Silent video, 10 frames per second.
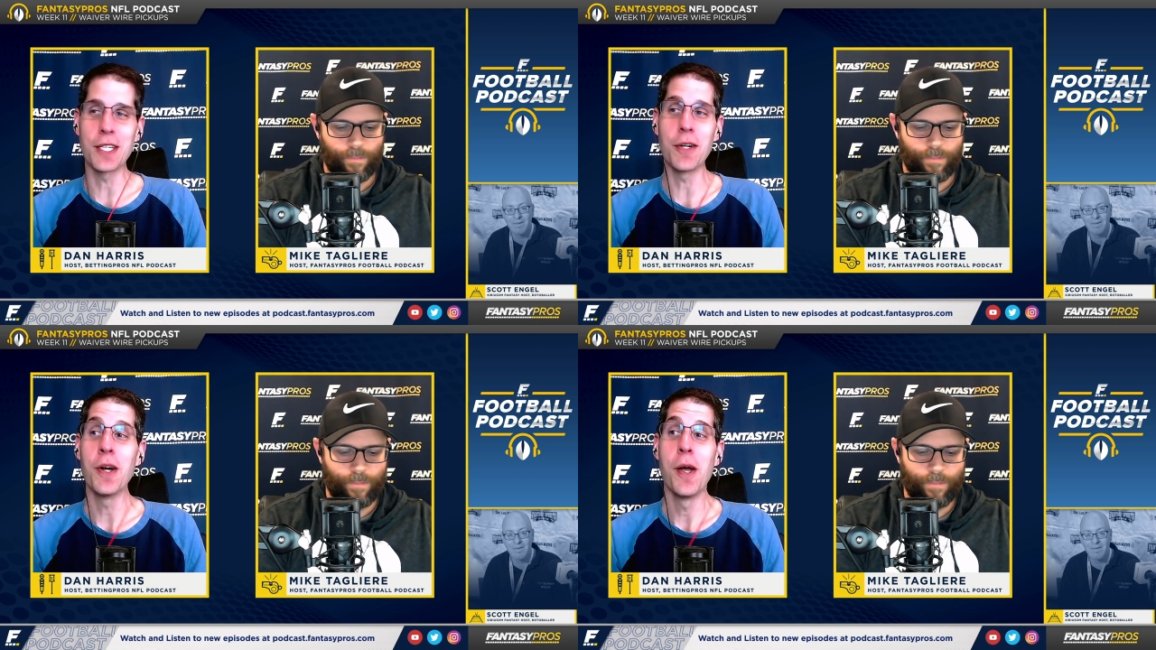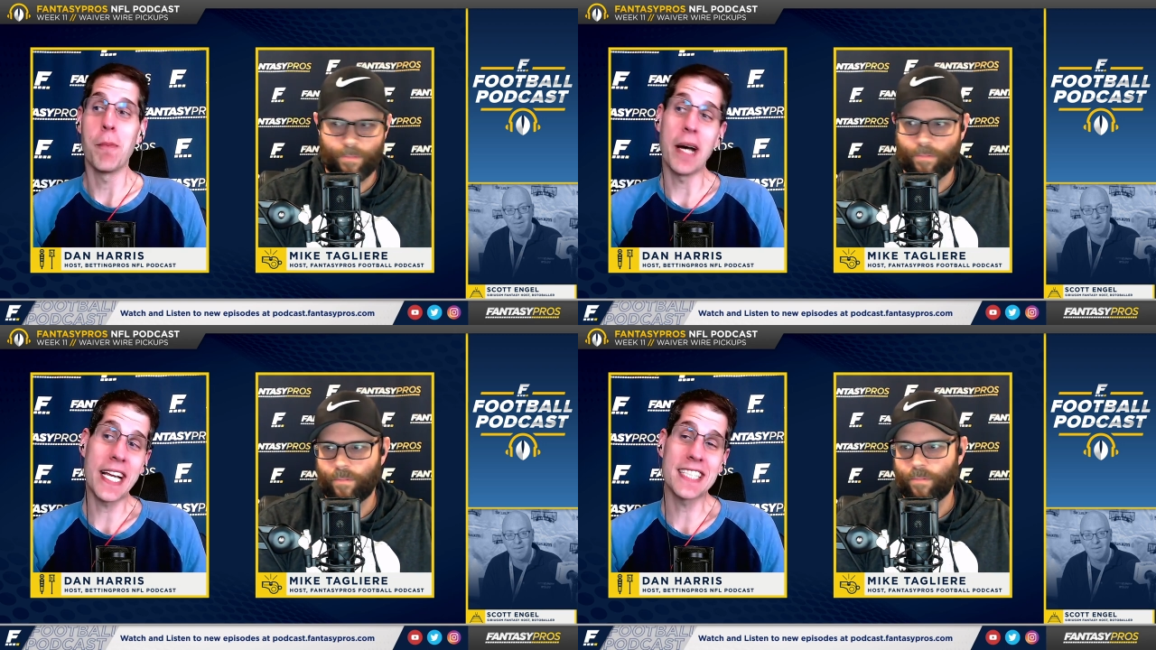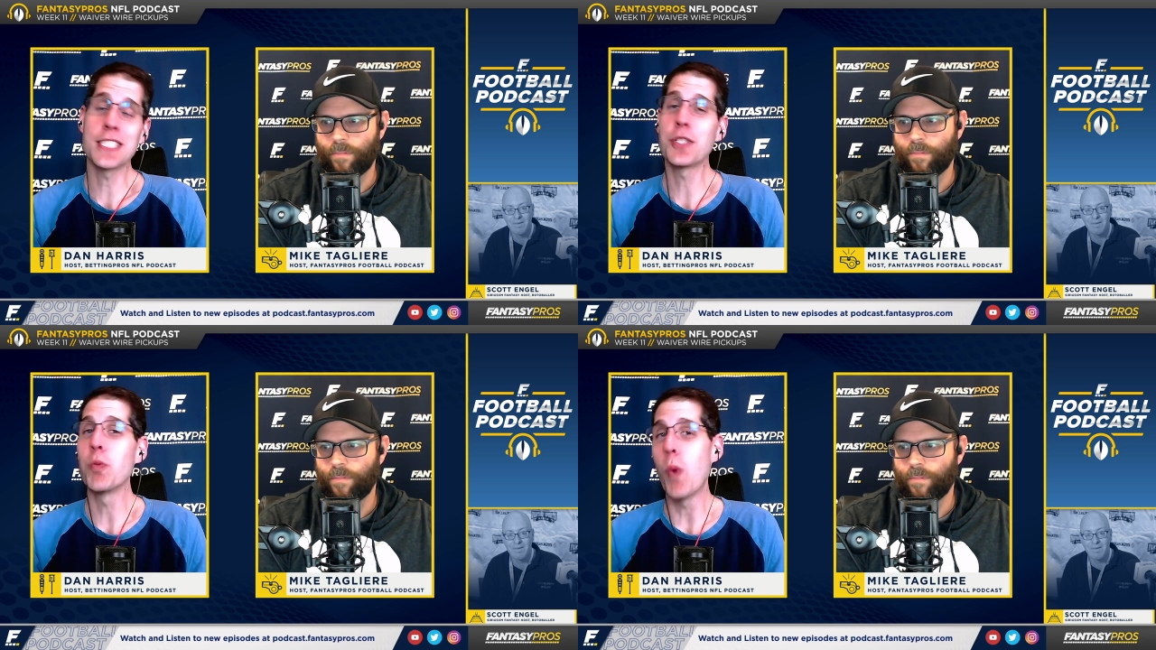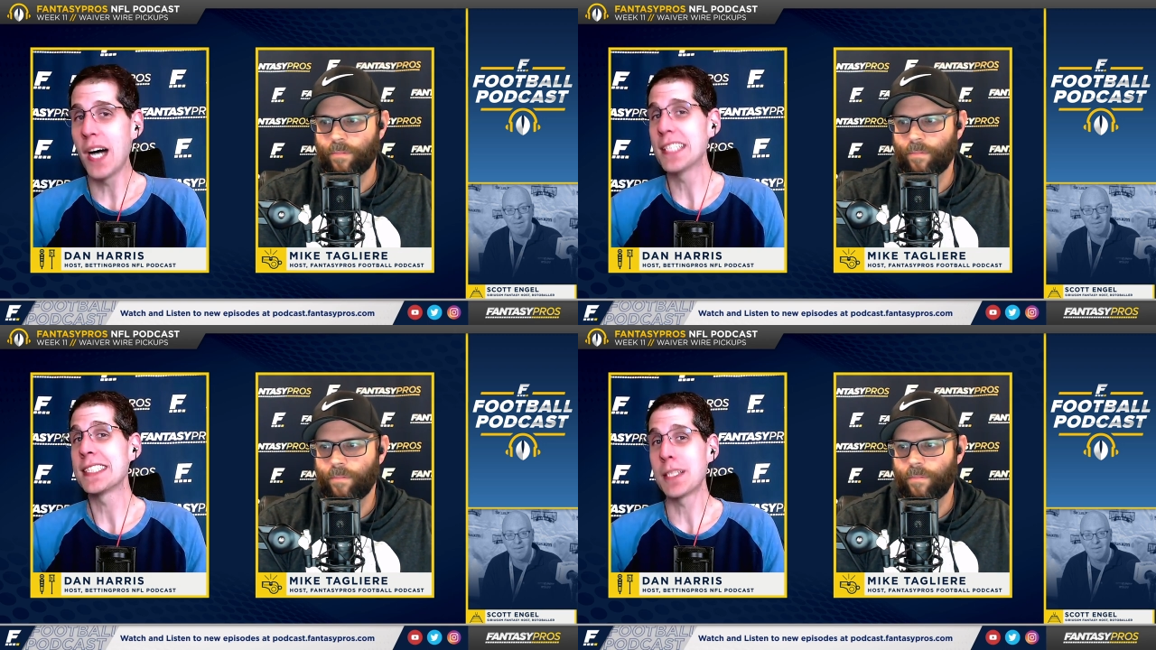Speaker 1: So my guess is you
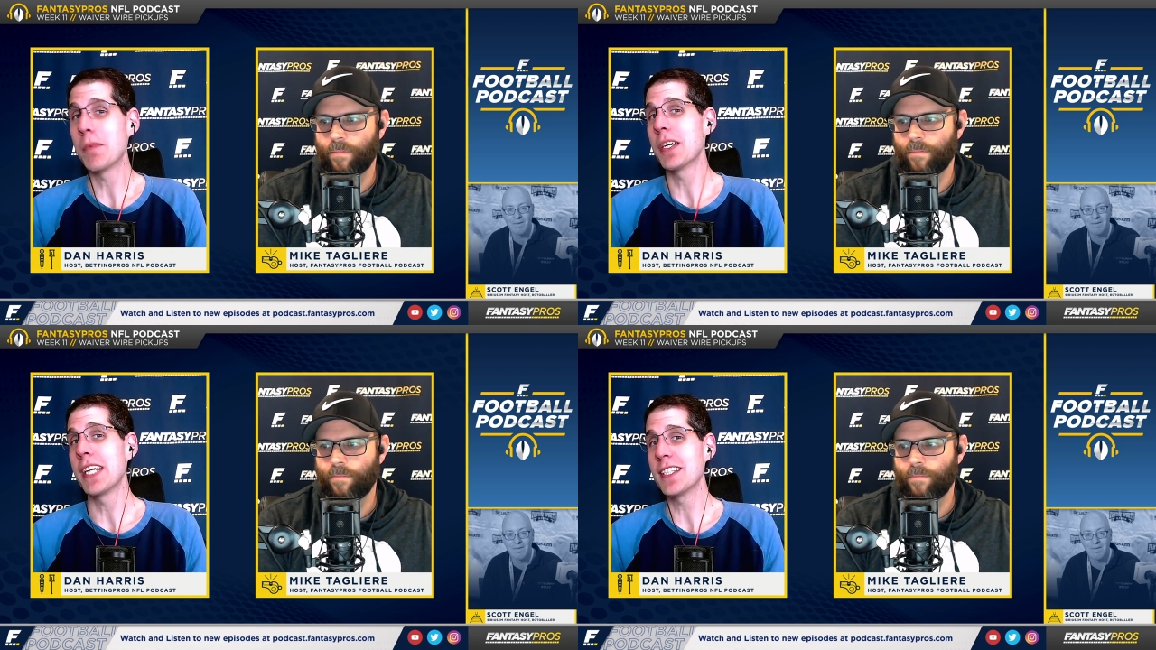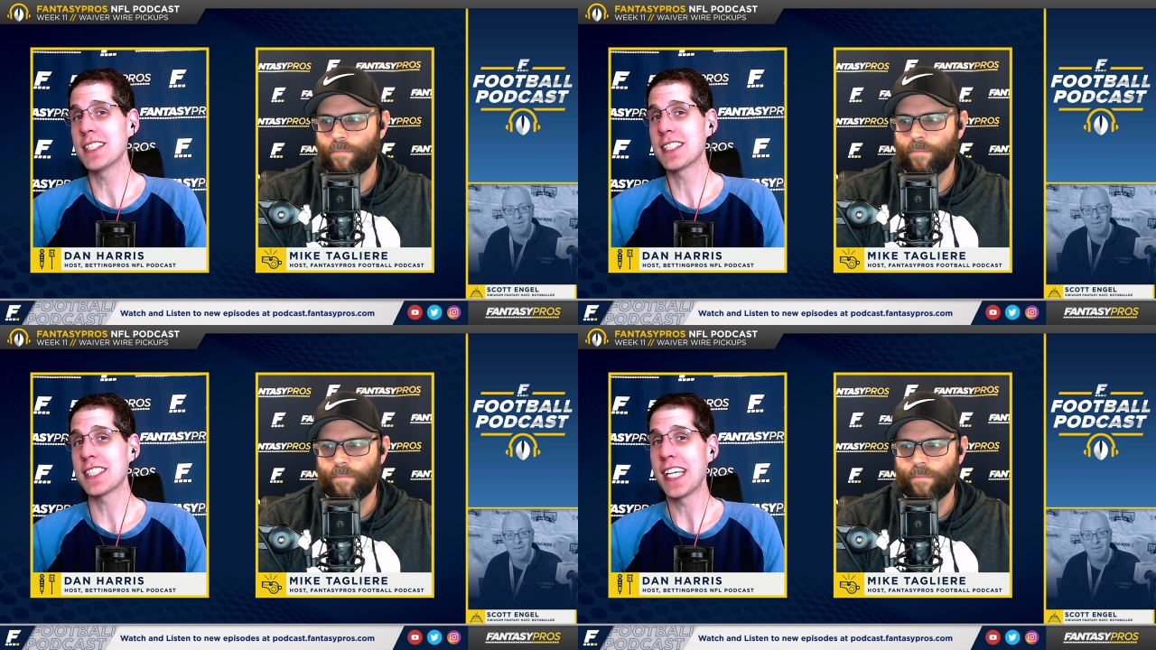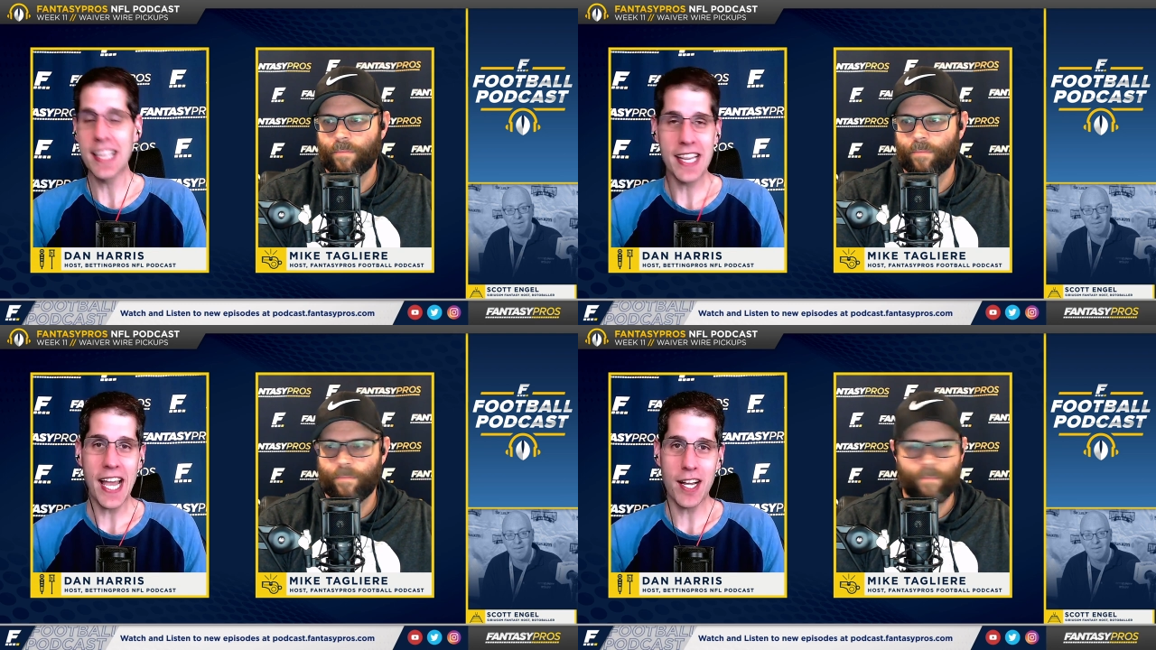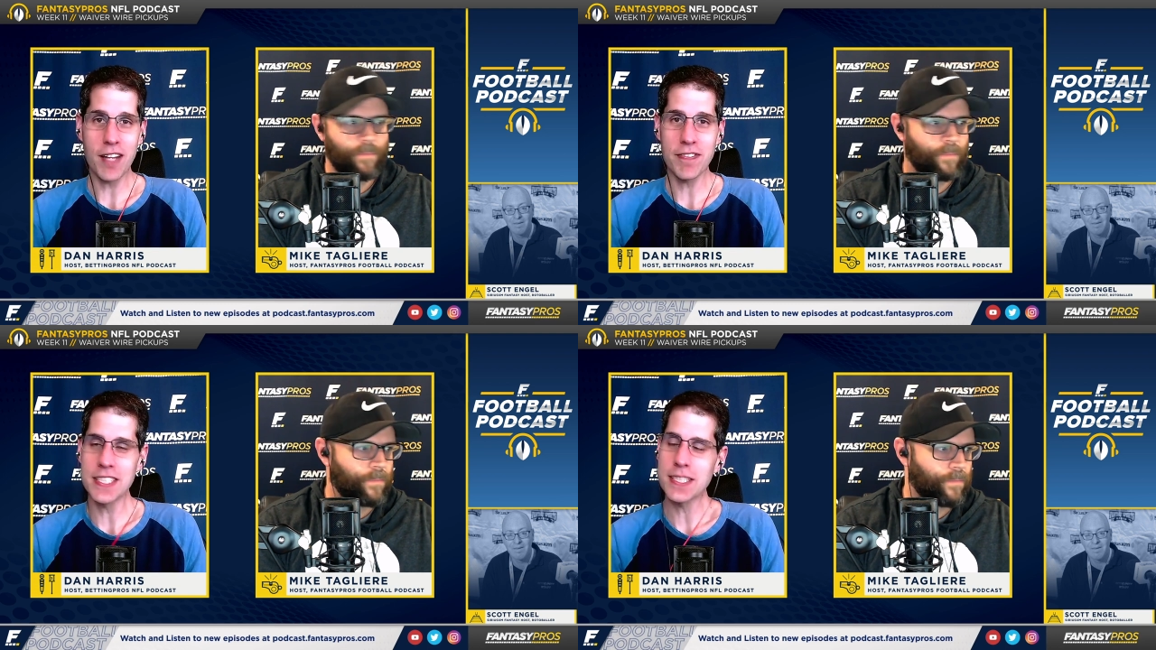want someone else in that
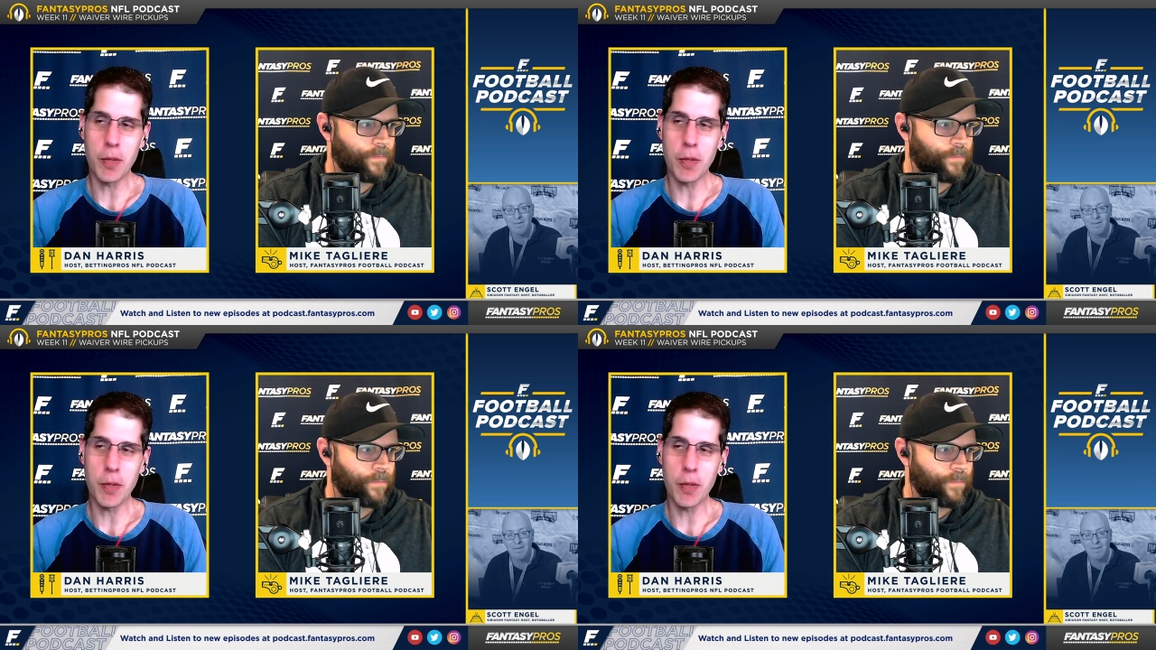offense,